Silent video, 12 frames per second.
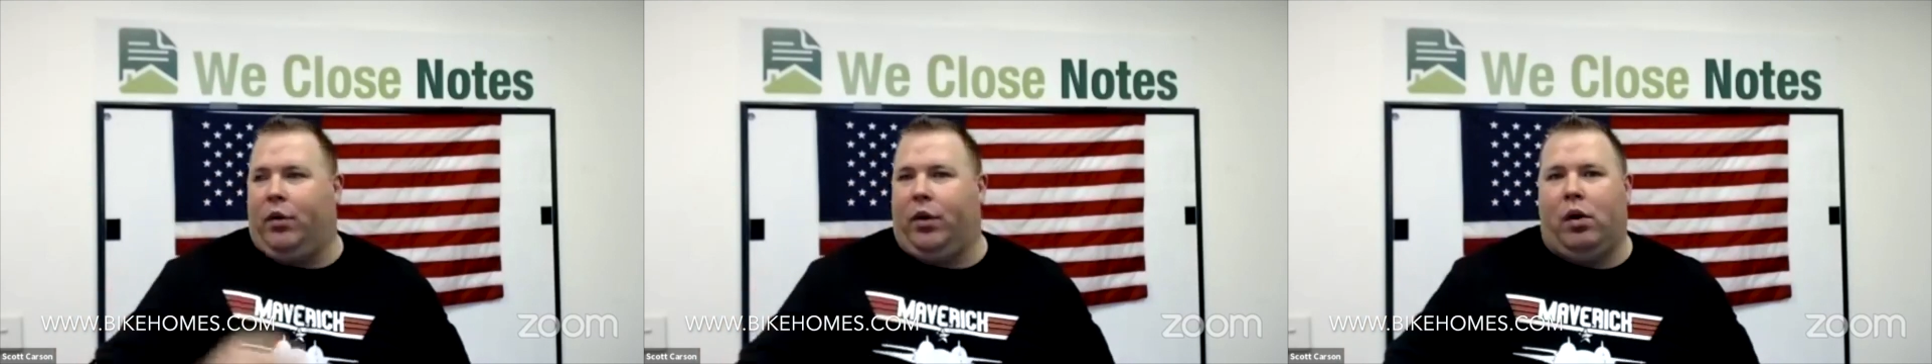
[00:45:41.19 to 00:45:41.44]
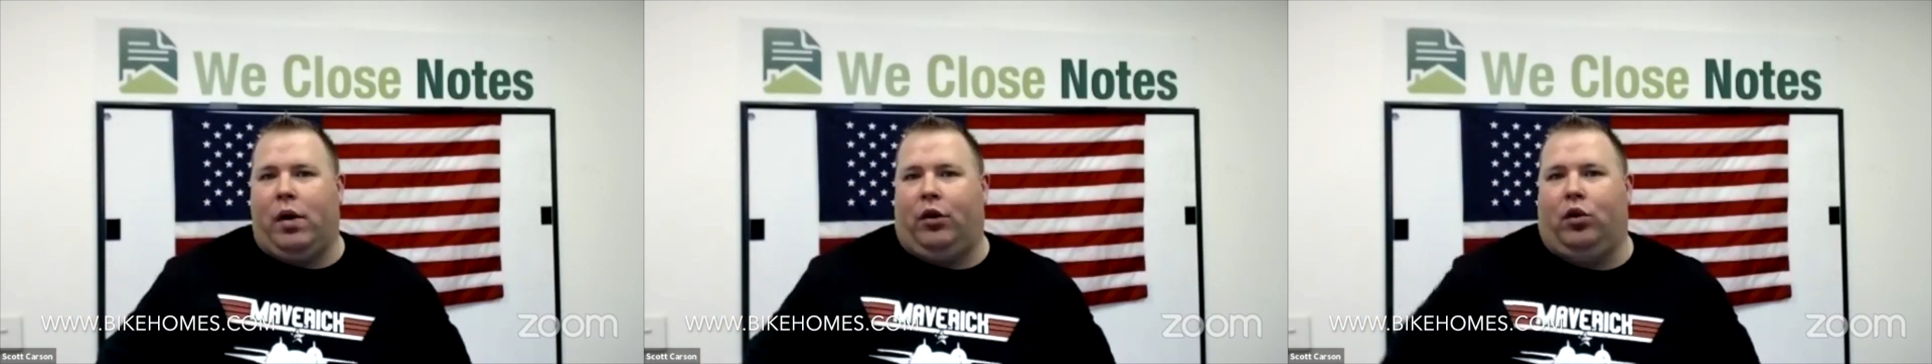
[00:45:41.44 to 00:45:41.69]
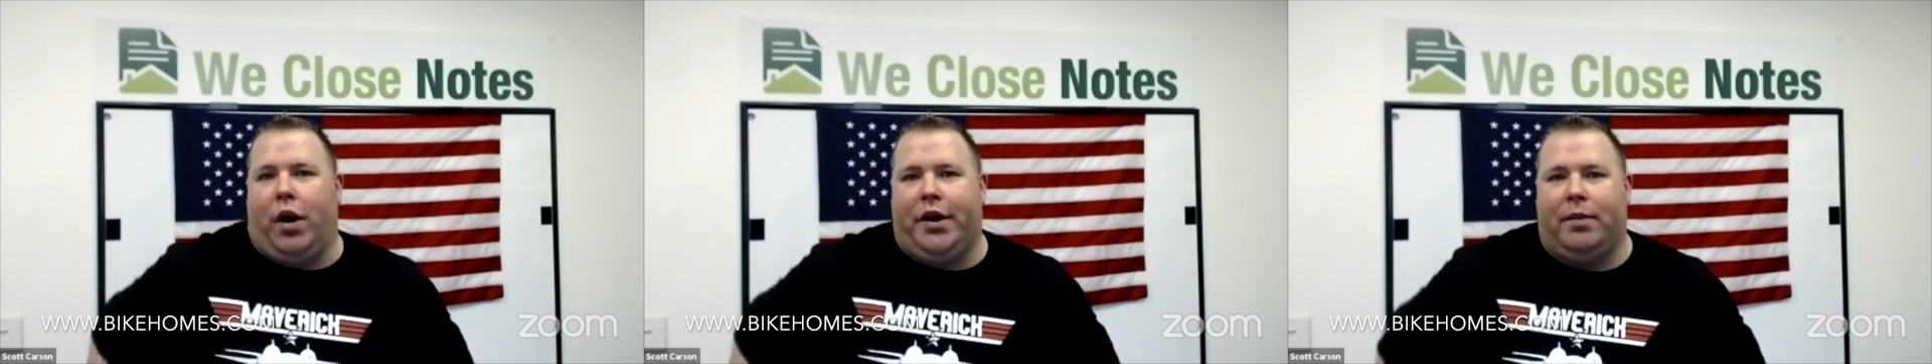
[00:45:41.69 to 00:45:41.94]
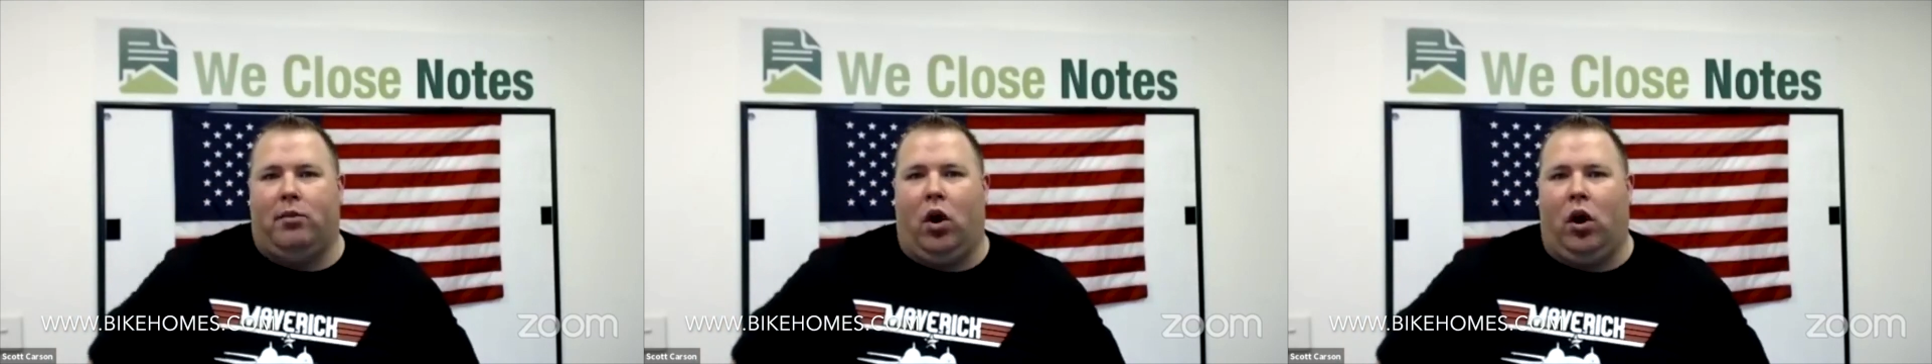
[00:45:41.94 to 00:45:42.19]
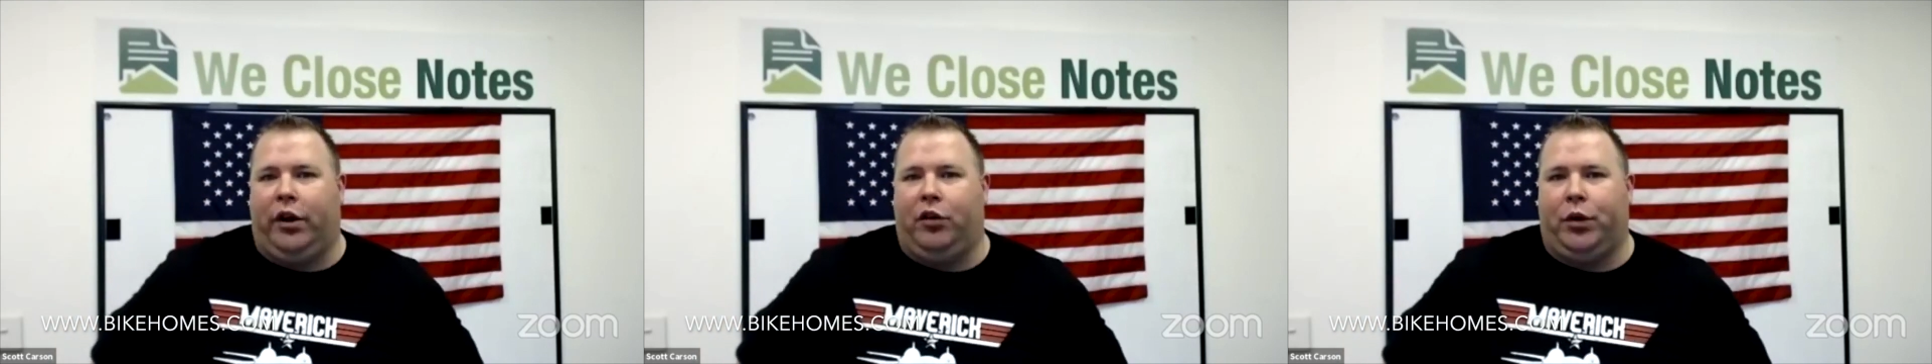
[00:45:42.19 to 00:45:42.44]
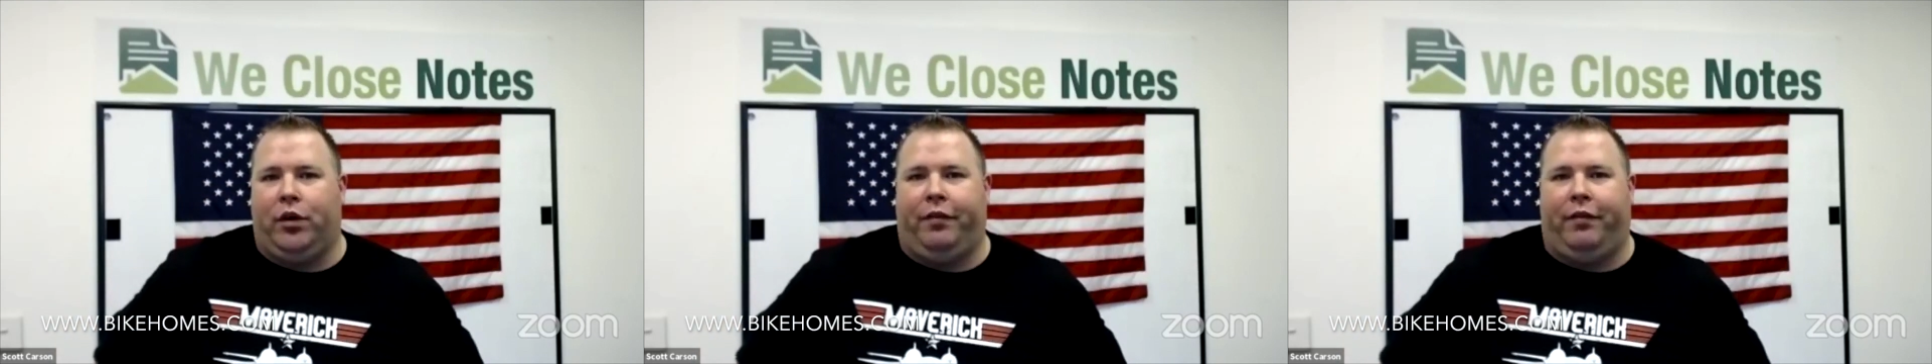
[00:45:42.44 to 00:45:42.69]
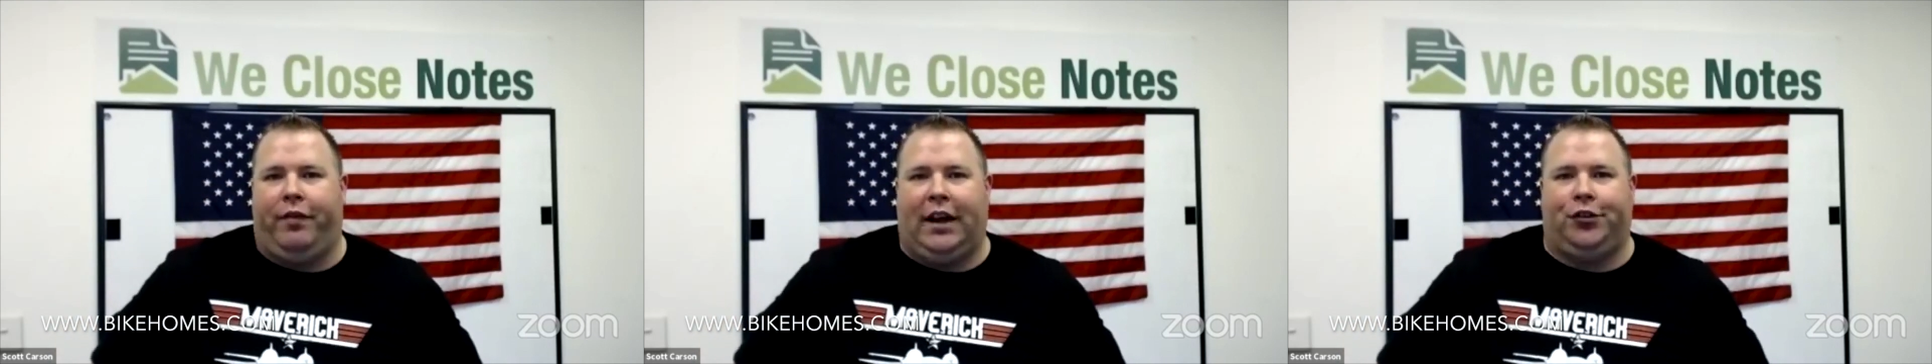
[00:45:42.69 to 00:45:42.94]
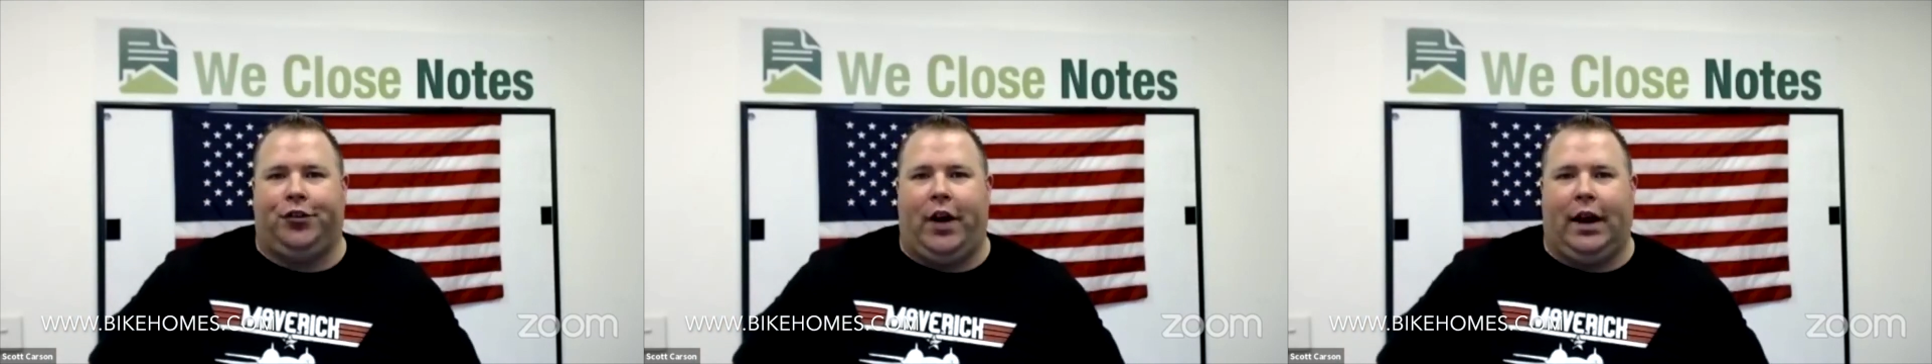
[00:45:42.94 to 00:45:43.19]
We won't do one tomorrow because we do a
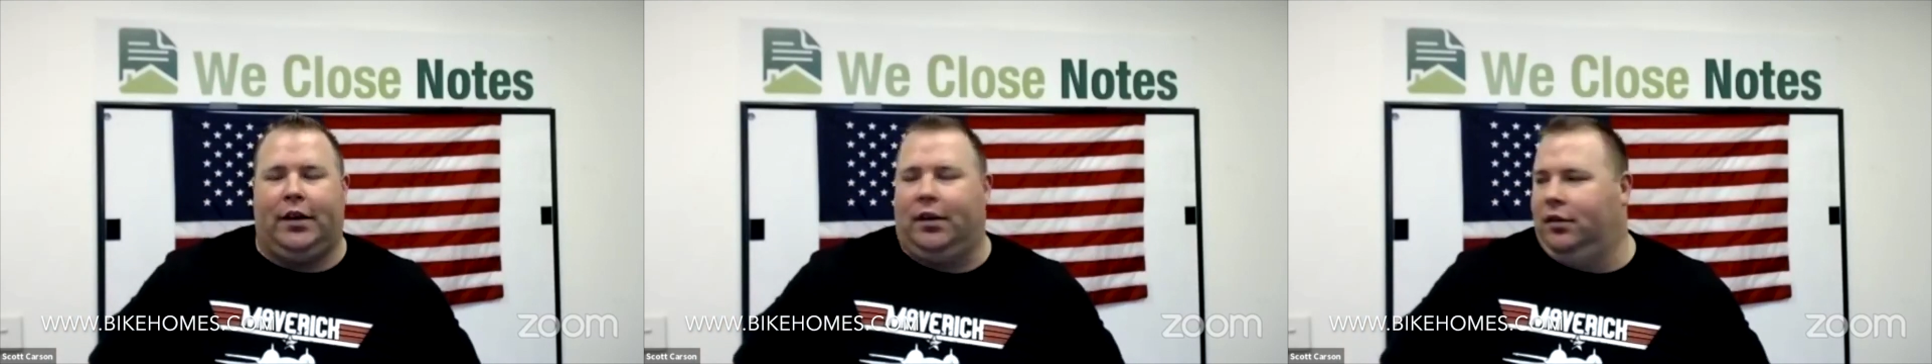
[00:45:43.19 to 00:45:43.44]
fast track